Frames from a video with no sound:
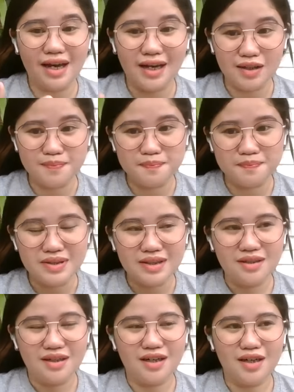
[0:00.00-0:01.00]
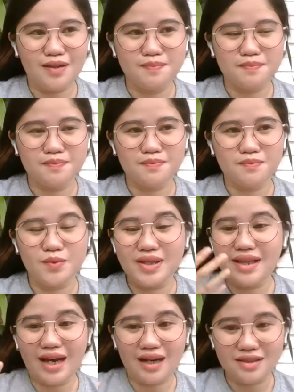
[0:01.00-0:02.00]
help um,
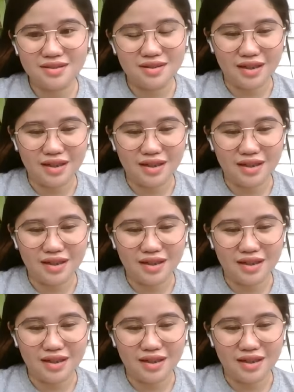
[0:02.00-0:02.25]
with that